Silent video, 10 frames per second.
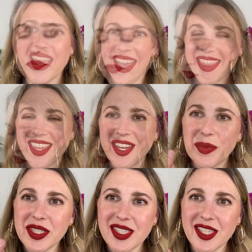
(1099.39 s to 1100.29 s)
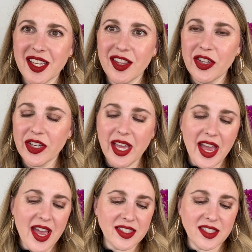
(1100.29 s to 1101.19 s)
And then I wanted to take a look
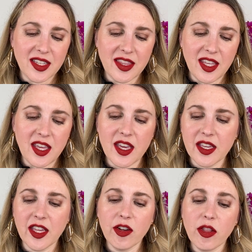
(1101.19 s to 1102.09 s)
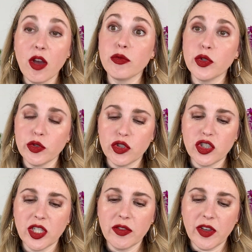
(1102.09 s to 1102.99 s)
at the Guerlain Rouge
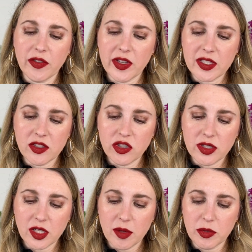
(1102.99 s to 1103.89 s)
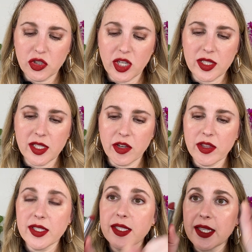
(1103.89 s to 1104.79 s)
G Velvets, just a couple shades here.
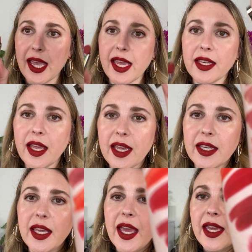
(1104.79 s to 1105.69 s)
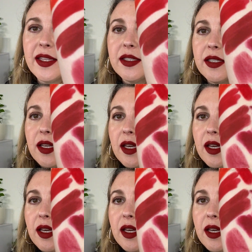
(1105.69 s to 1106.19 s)
This is eight eighty-eight,